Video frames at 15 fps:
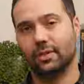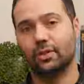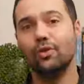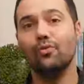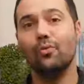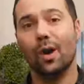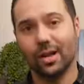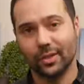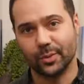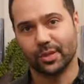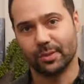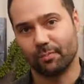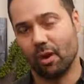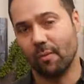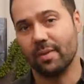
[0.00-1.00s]
two words which
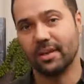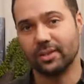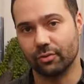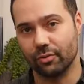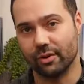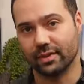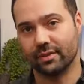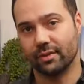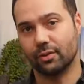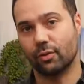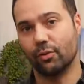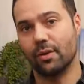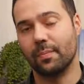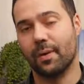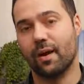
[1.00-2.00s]
the Prime Minister and the rest of the
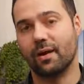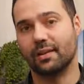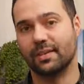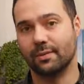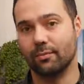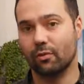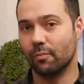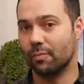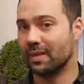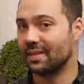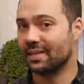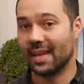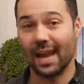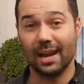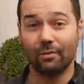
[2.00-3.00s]
Tory party will be
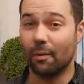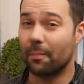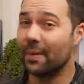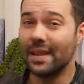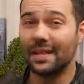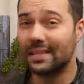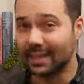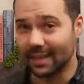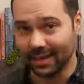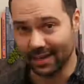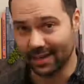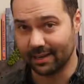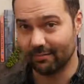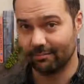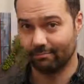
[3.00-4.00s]
saying
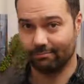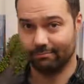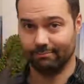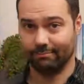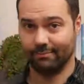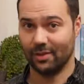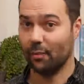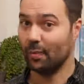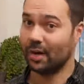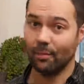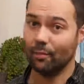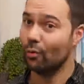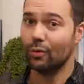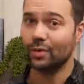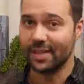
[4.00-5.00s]
repeatedly. It'll
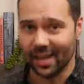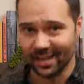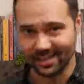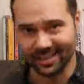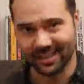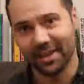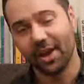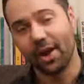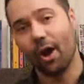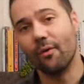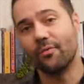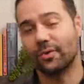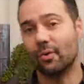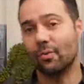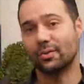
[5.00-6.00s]
become nauseating.
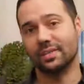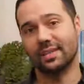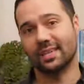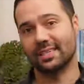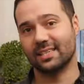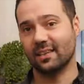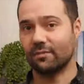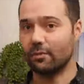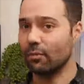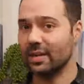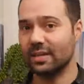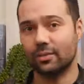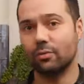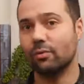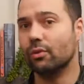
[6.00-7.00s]
Over the course of the next several
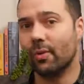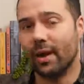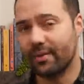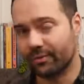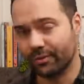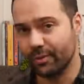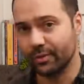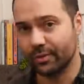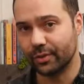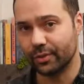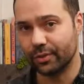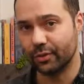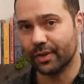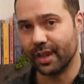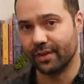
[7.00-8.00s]
weeks, all the way through to the
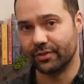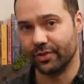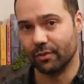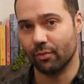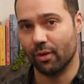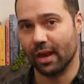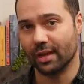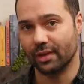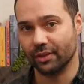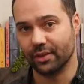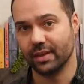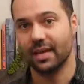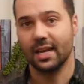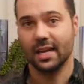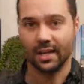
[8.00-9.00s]
June 8th general election,
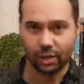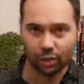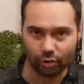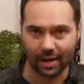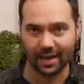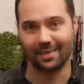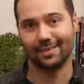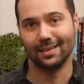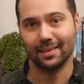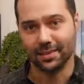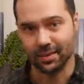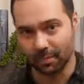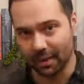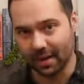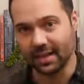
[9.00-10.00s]
is strength and
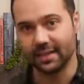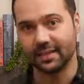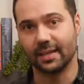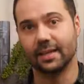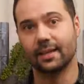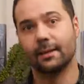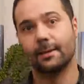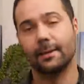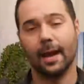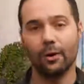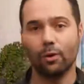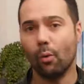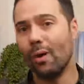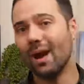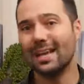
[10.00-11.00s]
stability. And
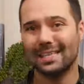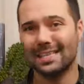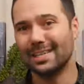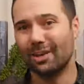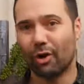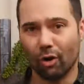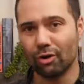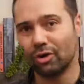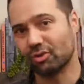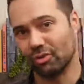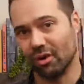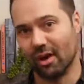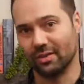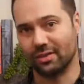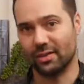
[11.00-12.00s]
always in
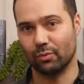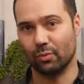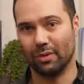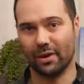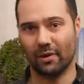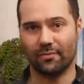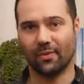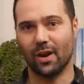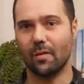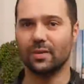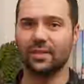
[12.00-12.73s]
contrast to what they'll frame